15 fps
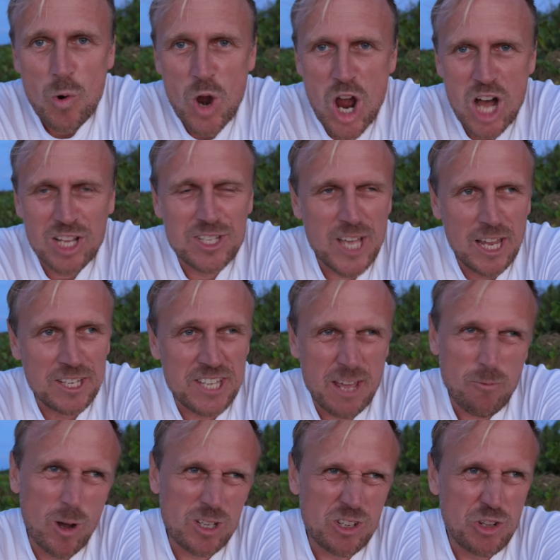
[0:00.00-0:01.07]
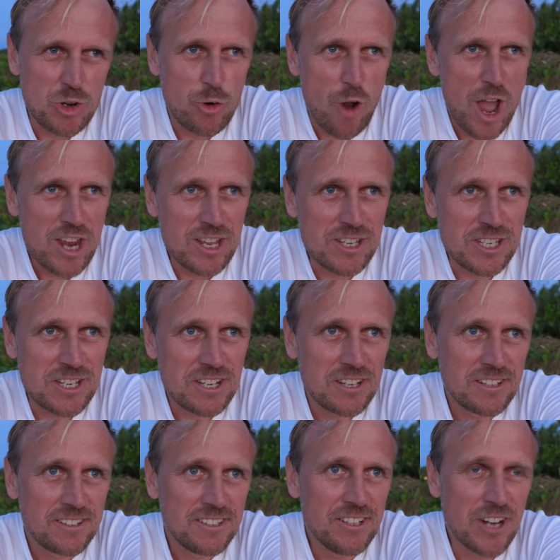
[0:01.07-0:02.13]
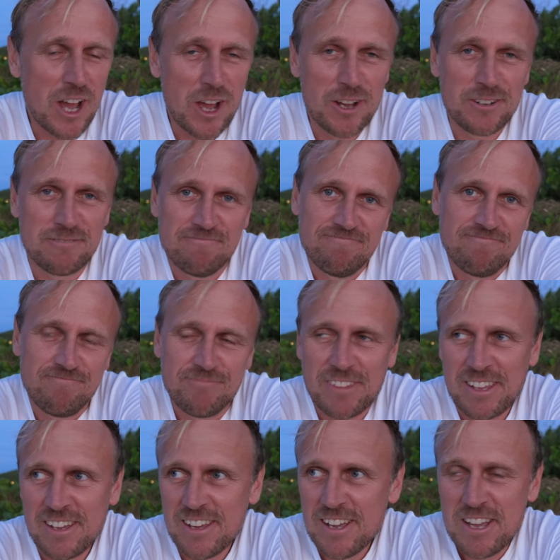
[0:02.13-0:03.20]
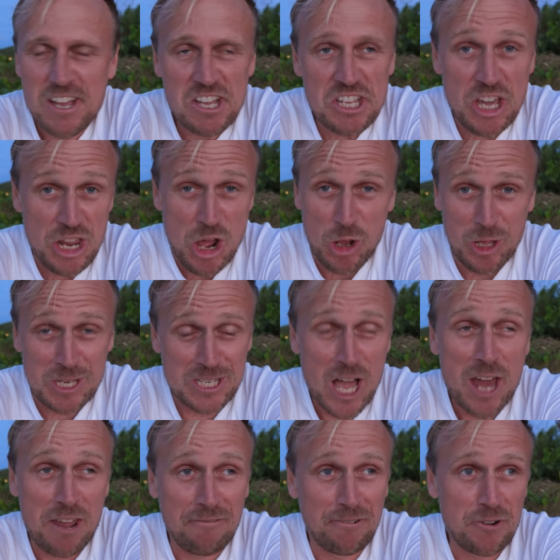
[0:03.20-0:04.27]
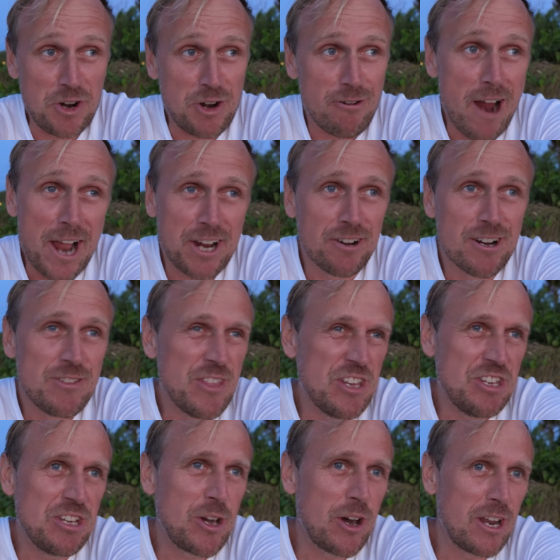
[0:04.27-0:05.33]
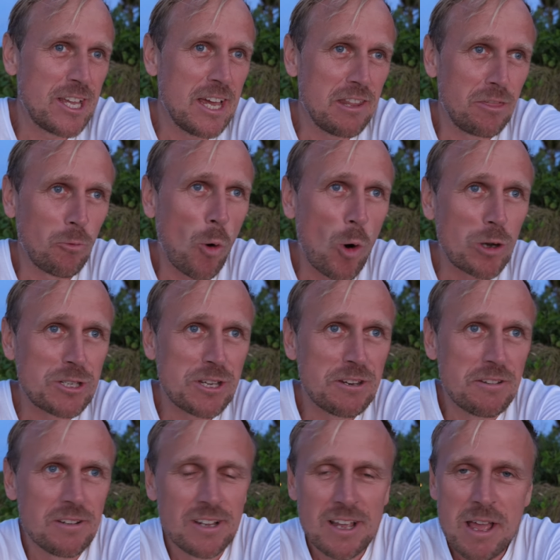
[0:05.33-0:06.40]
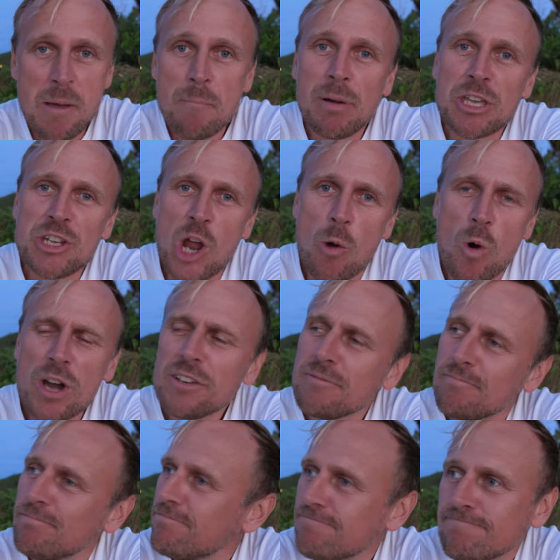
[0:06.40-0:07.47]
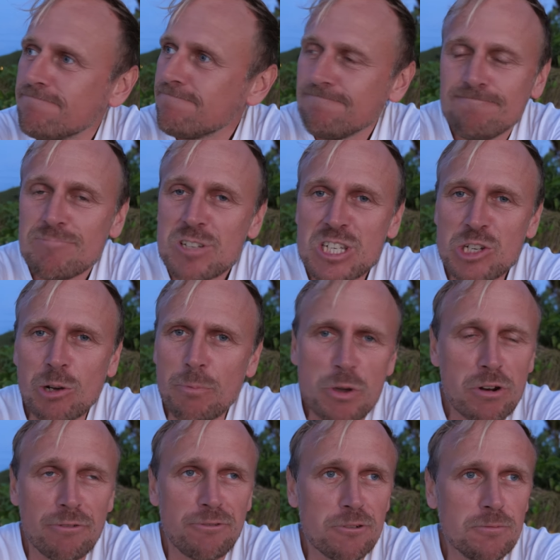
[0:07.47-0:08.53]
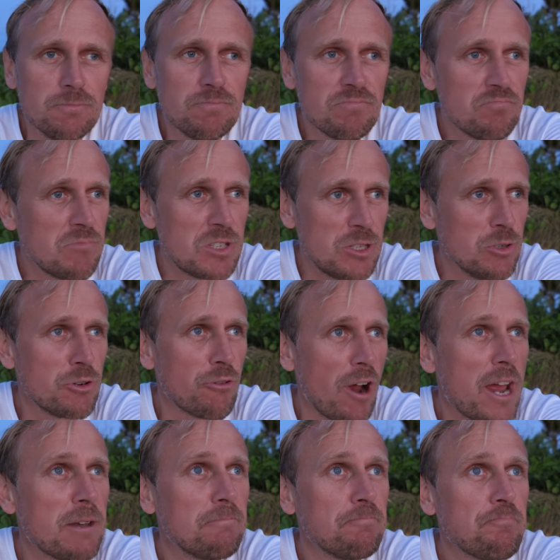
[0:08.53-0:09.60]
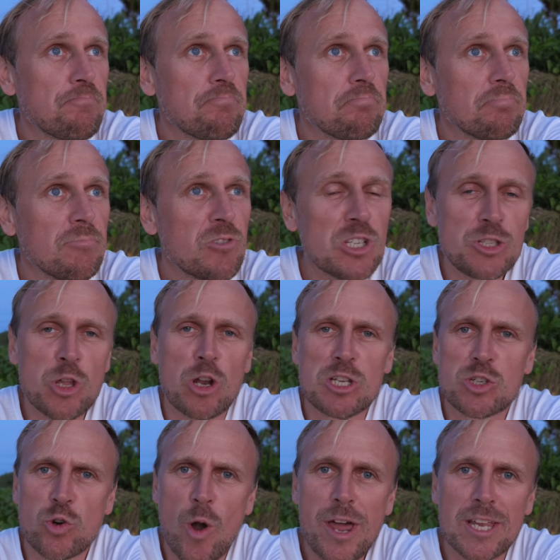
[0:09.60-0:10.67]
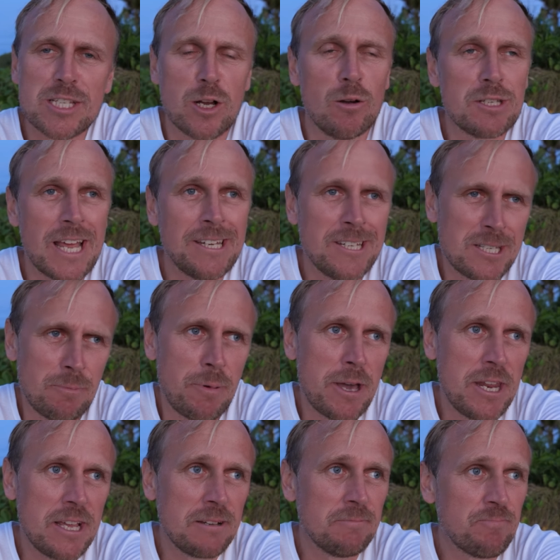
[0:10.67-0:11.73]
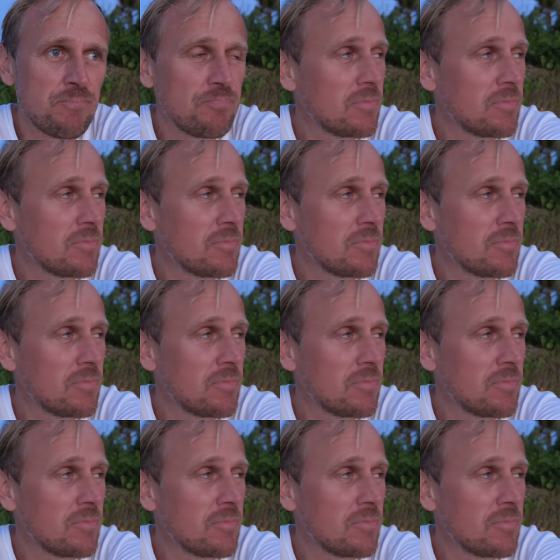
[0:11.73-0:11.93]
Well, the sunset wasn't the greatest, you know. Get all excited for a cracker and then you kind of get thwarted. But you know what? Still beautiful, still great. Just not as great as I was anticipating.